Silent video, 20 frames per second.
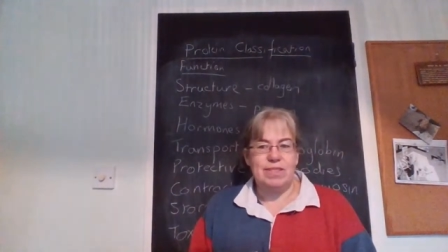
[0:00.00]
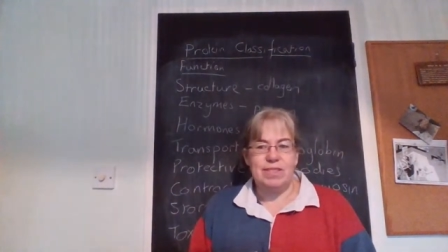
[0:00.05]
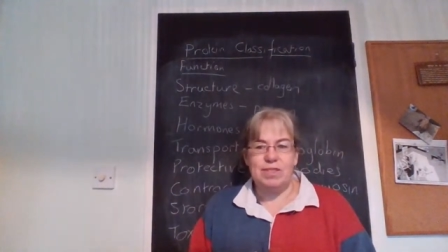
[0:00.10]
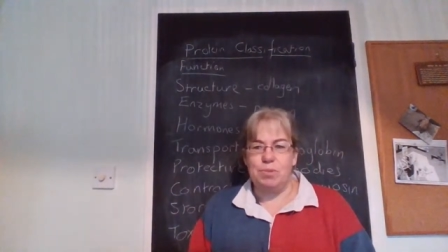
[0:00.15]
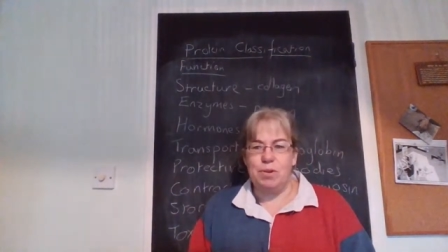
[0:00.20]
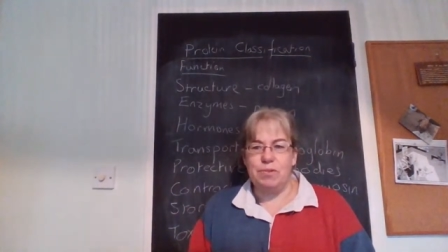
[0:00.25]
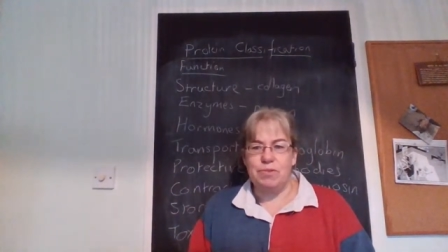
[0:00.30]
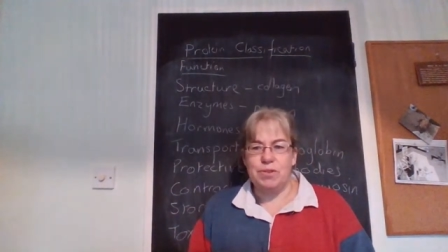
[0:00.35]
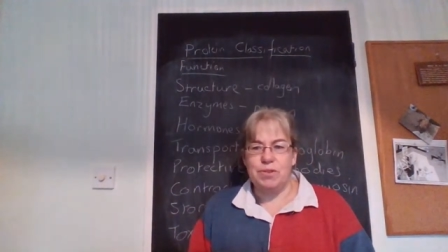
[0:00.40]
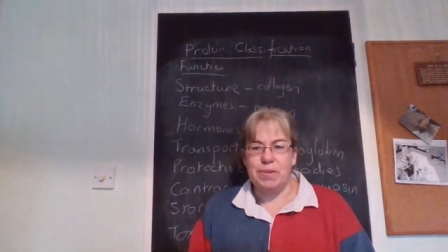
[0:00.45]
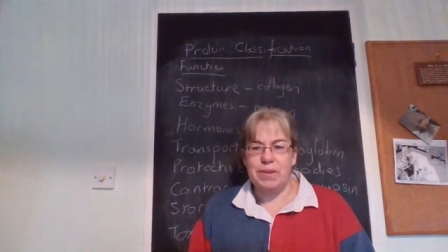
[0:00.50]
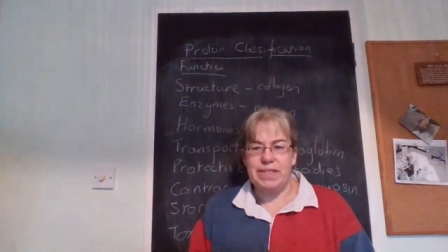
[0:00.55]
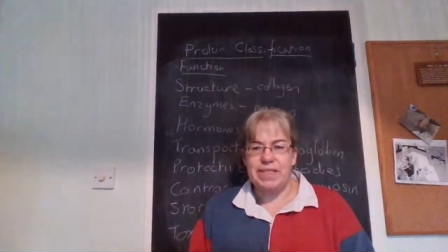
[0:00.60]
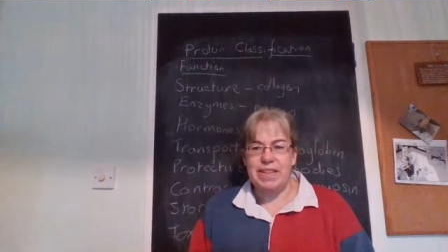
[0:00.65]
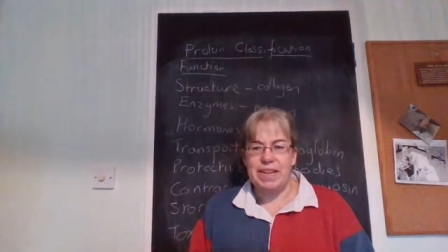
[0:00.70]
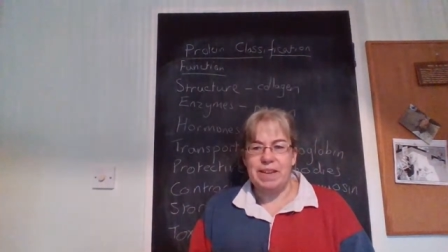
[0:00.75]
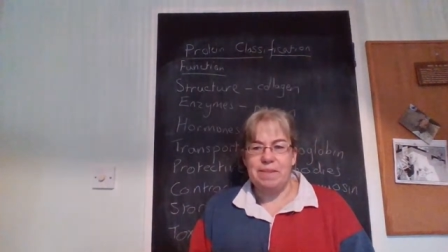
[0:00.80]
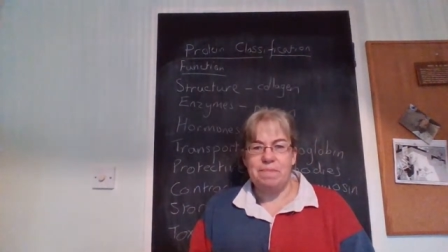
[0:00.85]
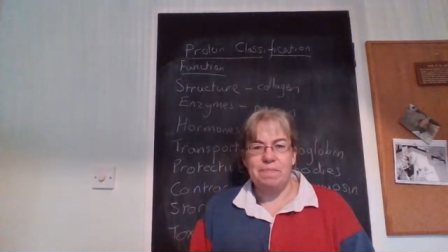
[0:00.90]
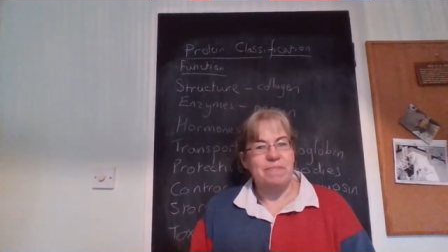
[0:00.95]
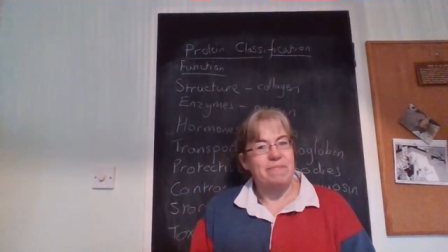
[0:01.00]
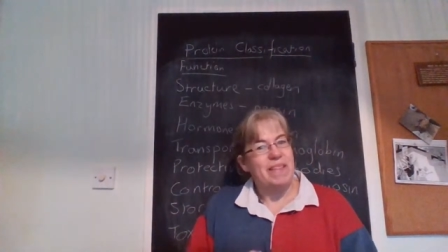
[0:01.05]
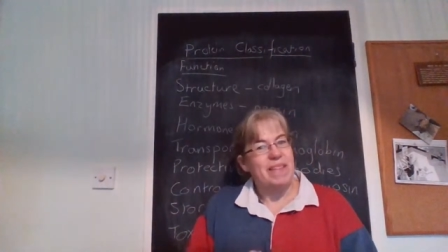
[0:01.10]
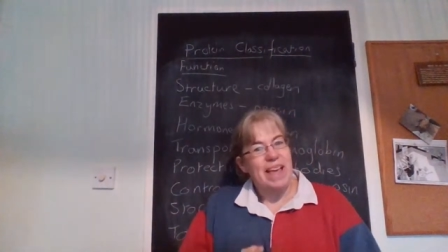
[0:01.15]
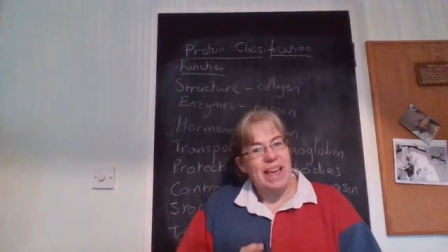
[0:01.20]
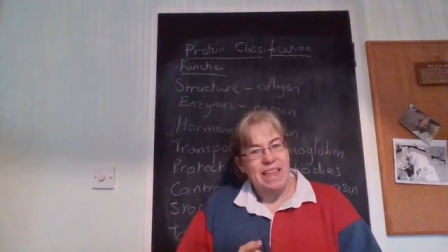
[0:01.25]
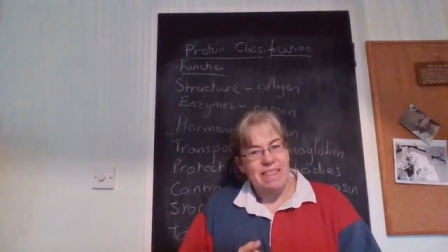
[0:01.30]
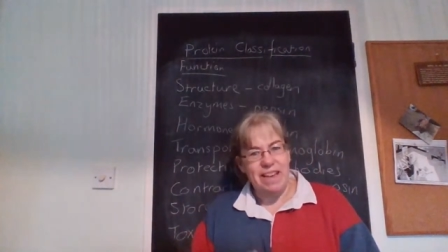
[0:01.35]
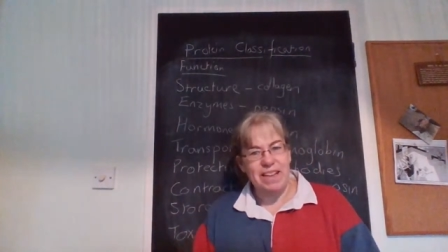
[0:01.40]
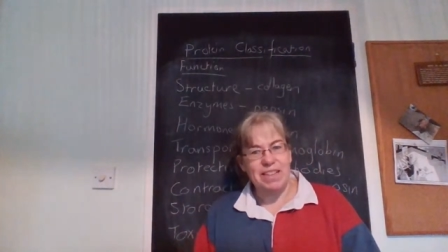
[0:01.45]
12:20.
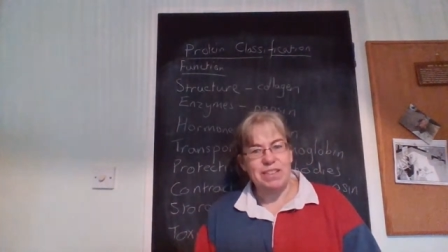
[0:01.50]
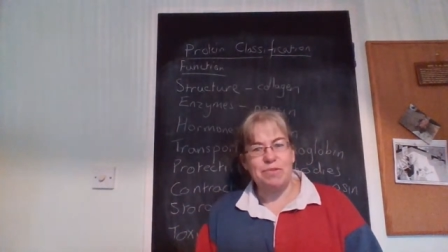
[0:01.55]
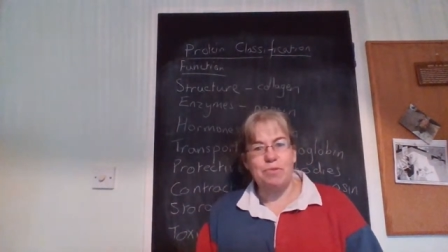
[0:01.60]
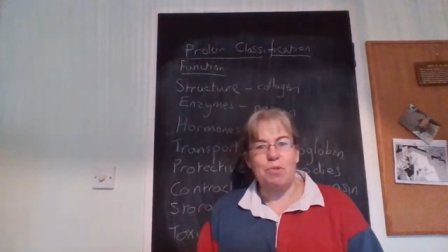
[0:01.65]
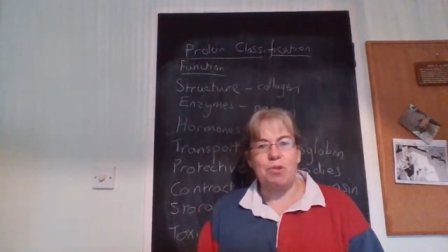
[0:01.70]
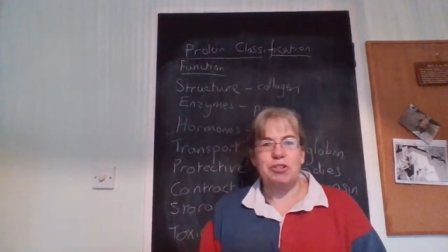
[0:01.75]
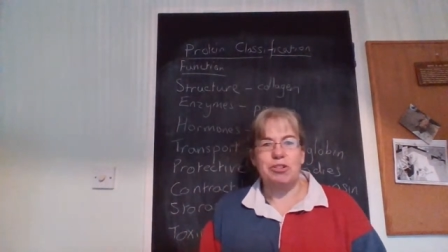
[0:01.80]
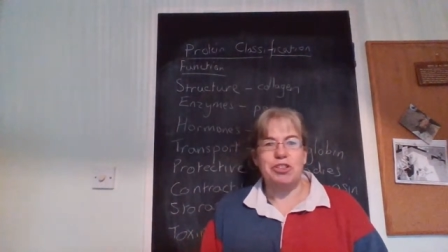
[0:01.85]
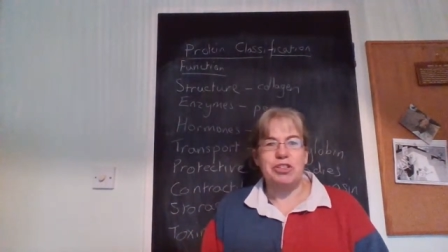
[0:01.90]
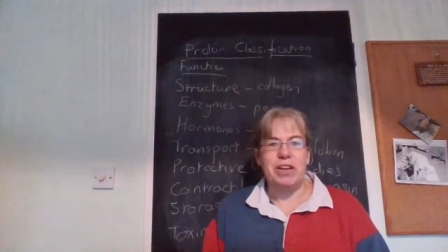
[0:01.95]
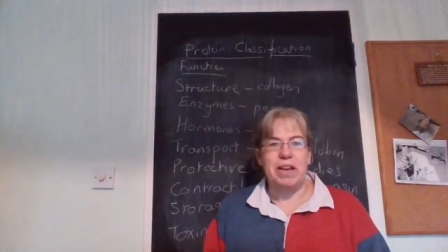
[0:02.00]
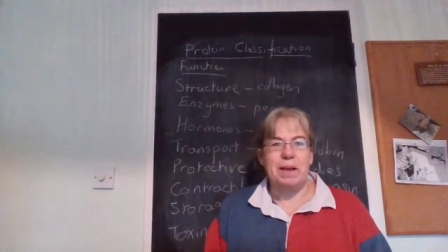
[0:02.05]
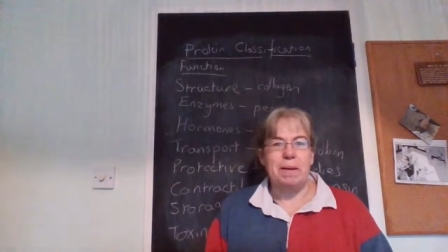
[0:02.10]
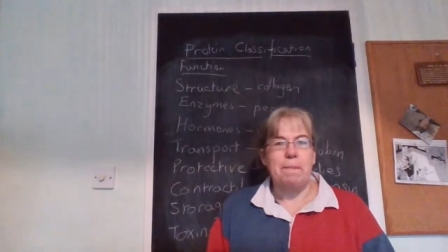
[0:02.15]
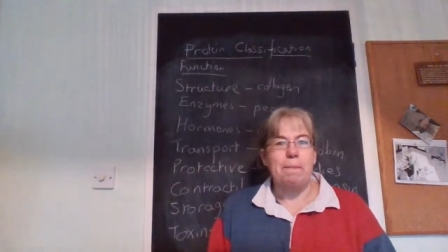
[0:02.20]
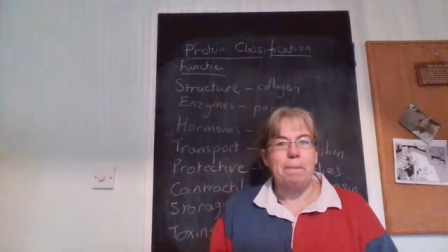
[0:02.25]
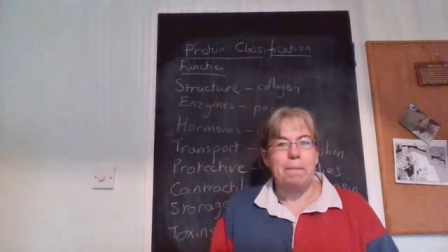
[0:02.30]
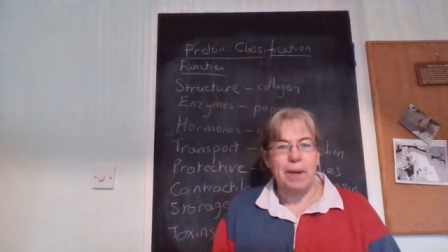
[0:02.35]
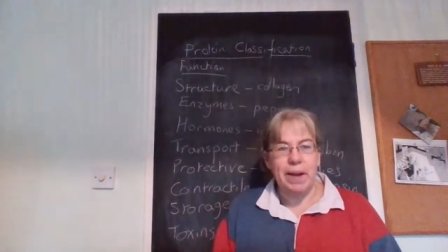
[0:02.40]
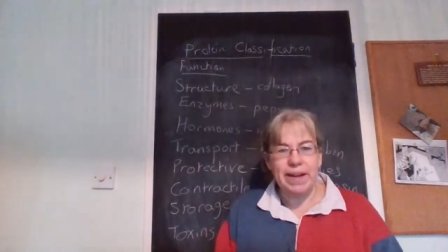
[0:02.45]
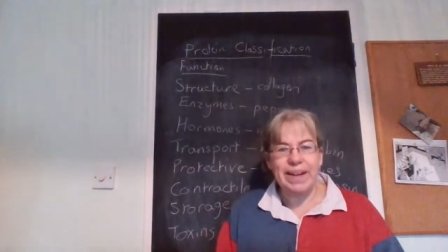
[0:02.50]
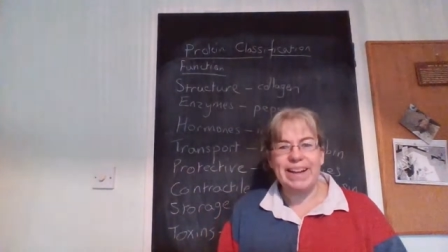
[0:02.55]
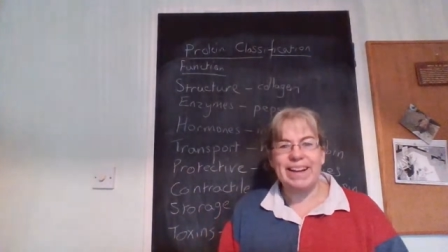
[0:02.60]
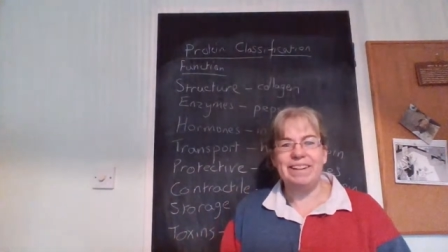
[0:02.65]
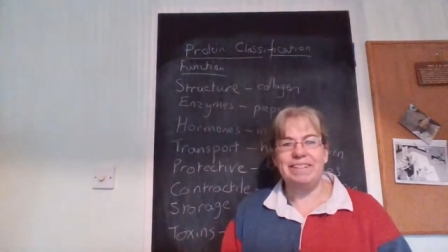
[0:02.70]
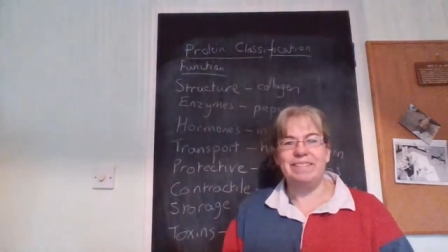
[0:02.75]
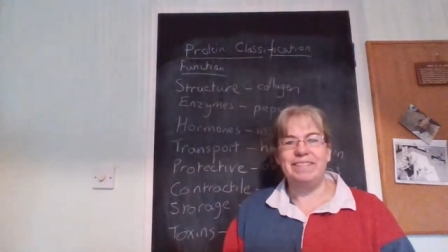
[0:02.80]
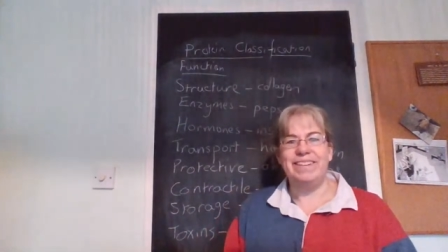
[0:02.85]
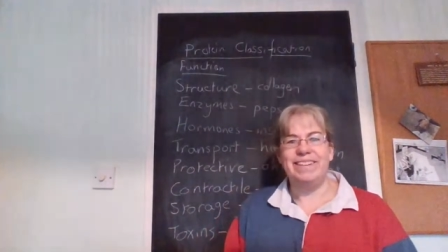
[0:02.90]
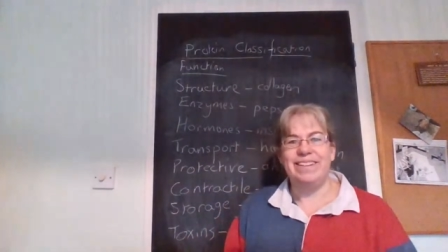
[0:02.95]
Thanks for watching. Bye
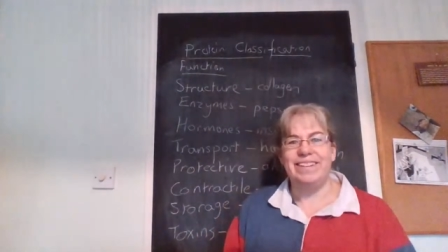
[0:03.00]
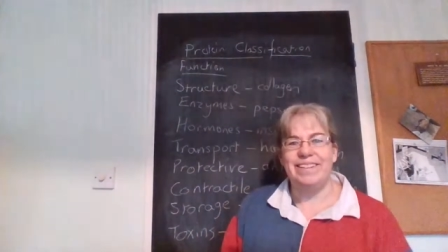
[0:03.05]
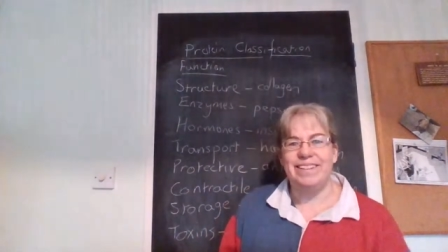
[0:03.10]
now.